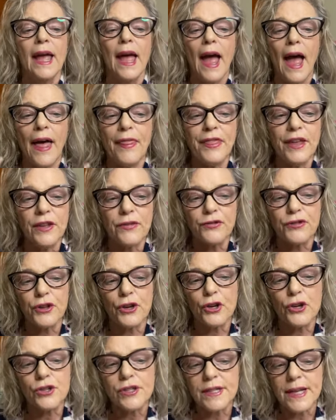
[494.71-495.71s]
And then
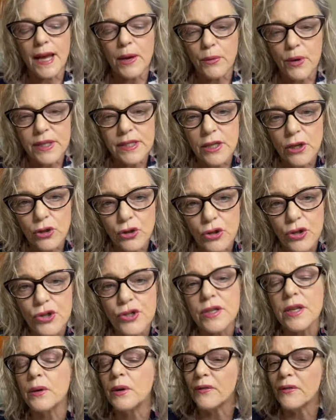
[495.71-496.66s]
Thursday, Wednesday, Thursday,